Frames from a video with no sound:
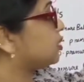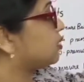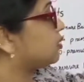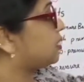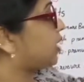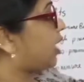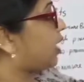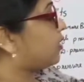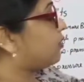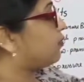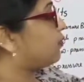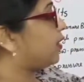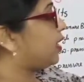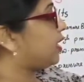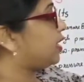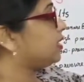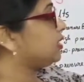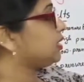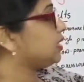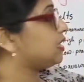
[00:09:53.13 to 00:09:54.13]
that
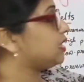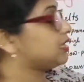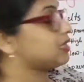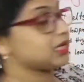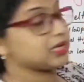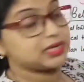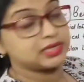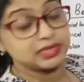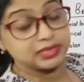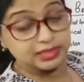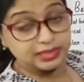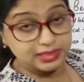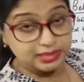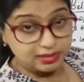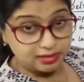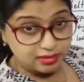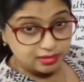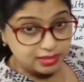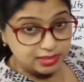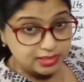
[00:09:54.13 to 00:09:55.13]
wind it
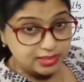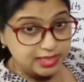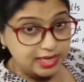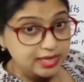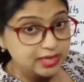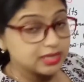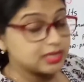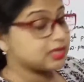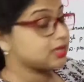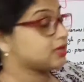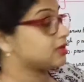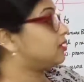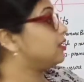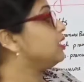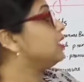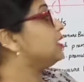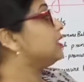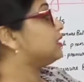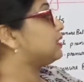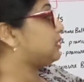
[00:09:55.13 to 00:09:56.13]
descend here,